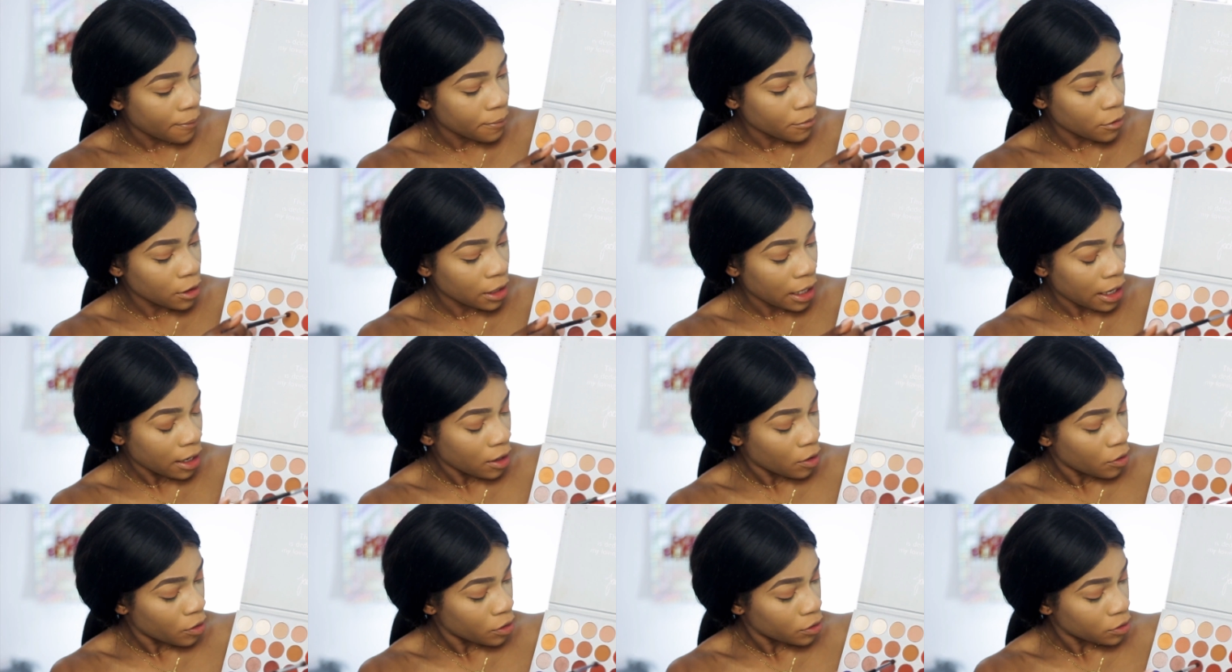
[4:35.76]
I'm
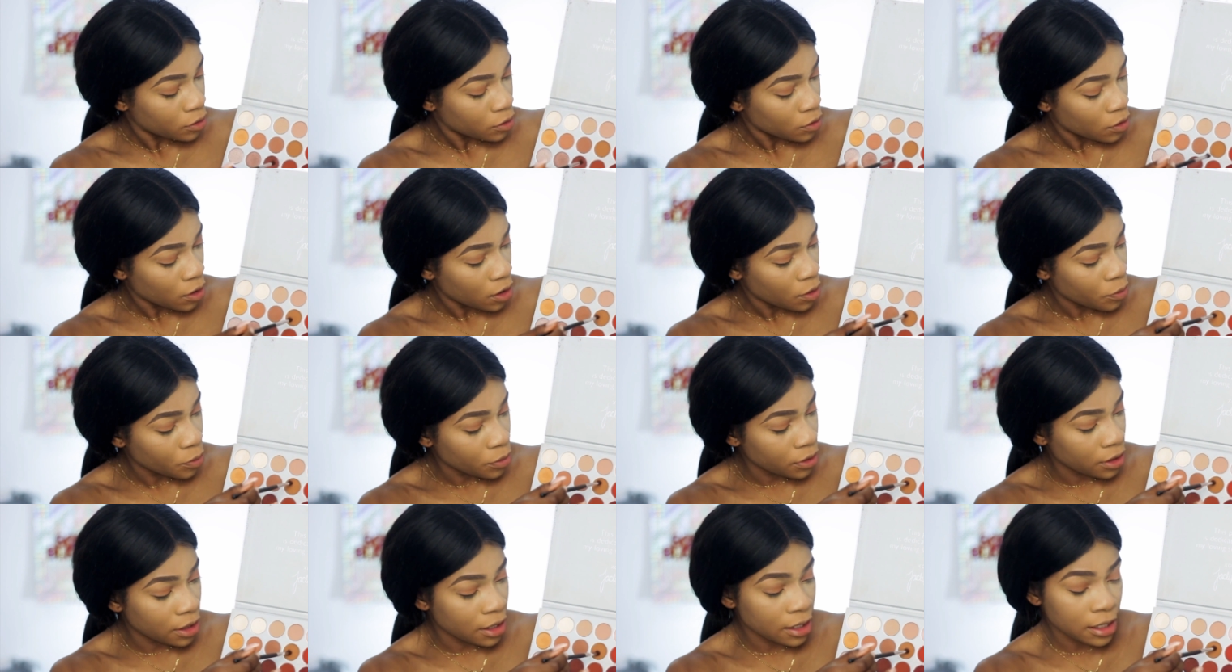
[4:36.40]
then going to go in
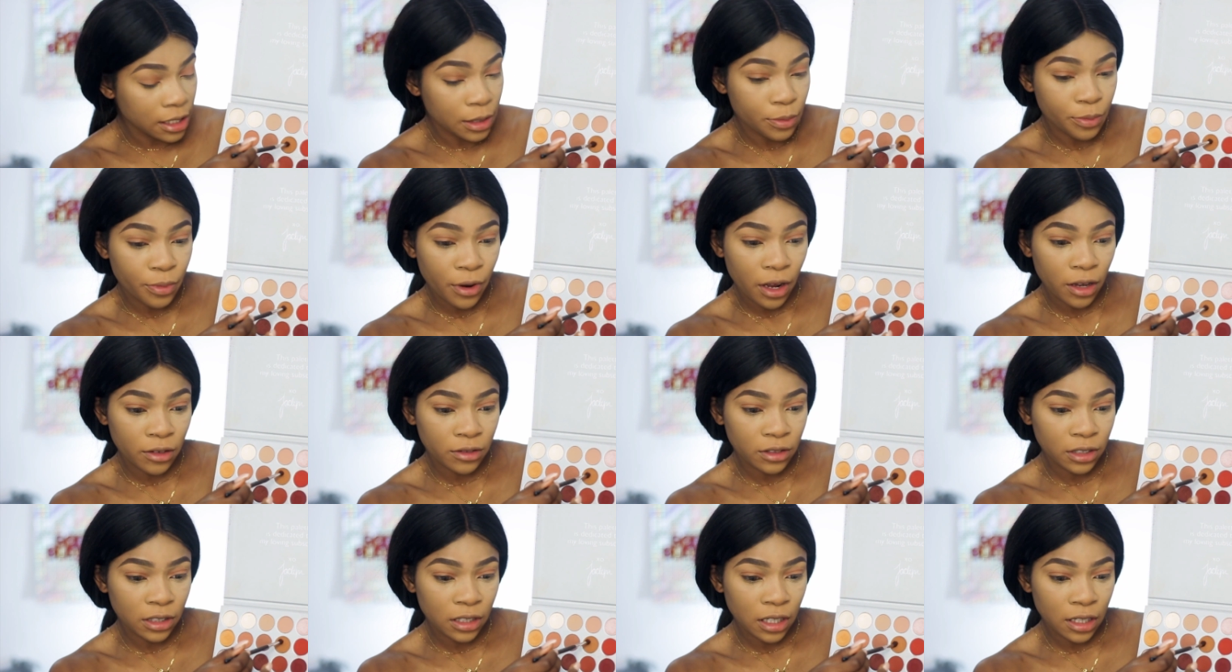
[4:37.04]
with this
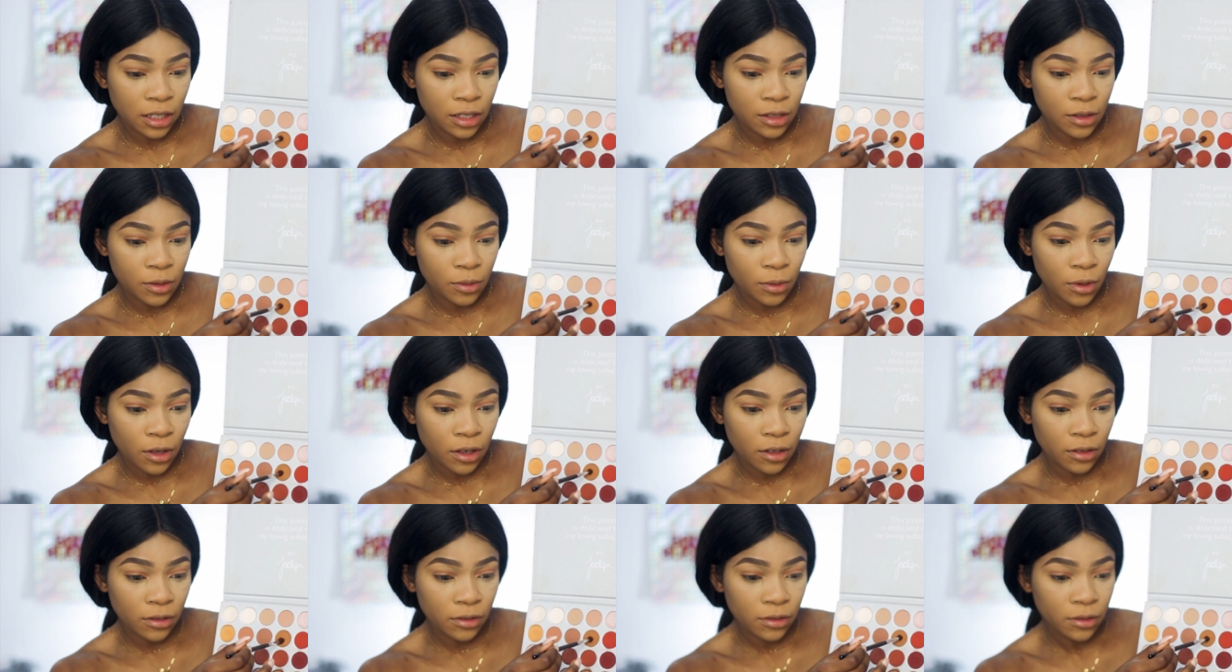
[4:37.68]
brown shade as
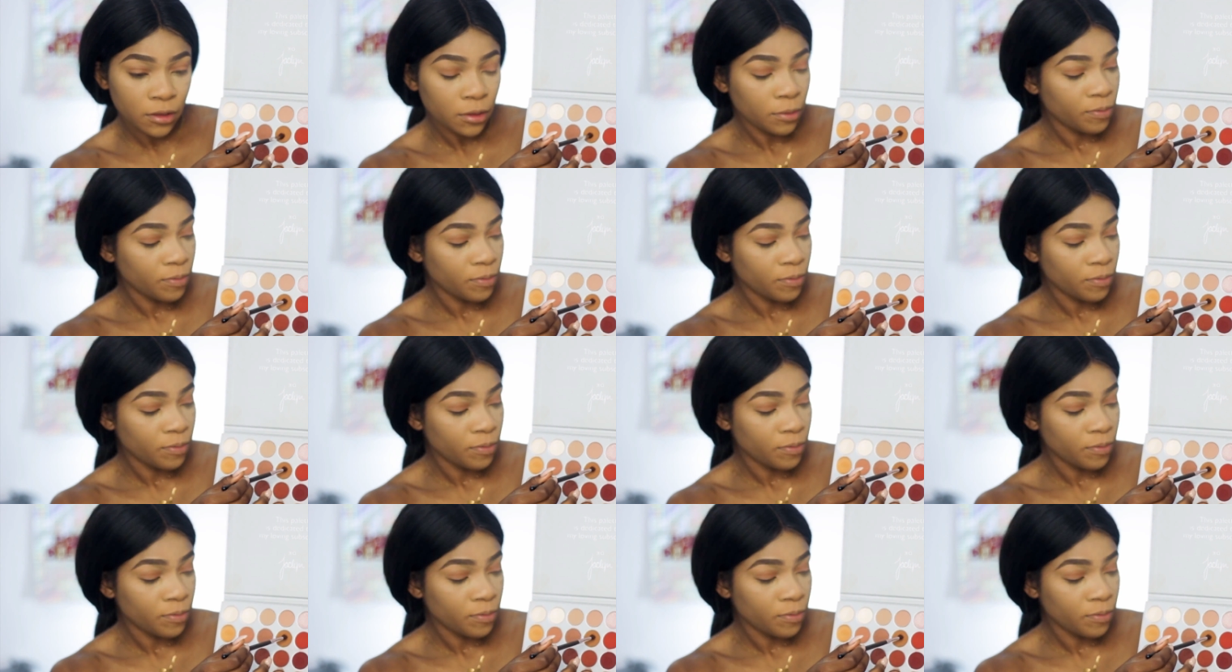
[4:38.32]
well.